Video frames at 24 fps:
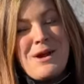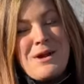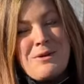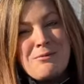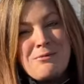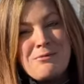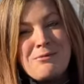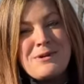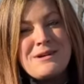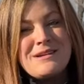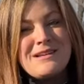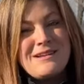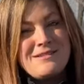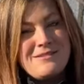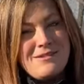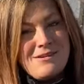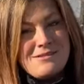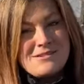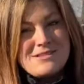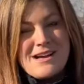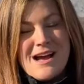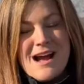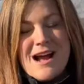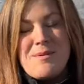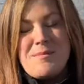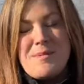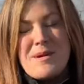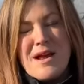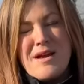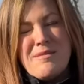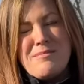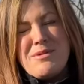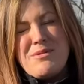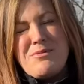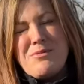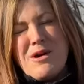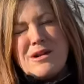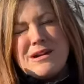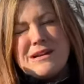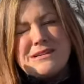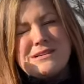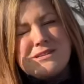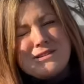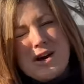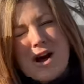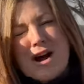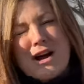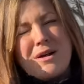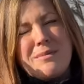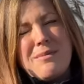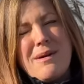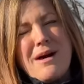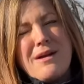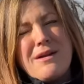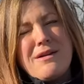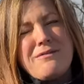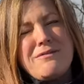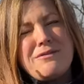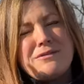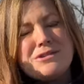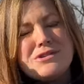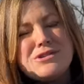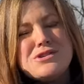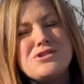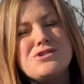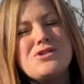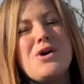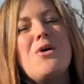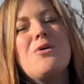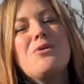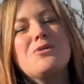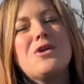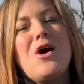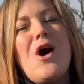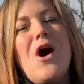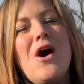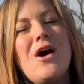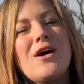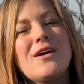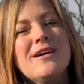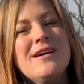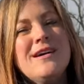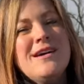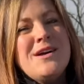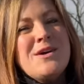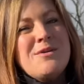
a really long time and I've been wanting to talk about it for so long.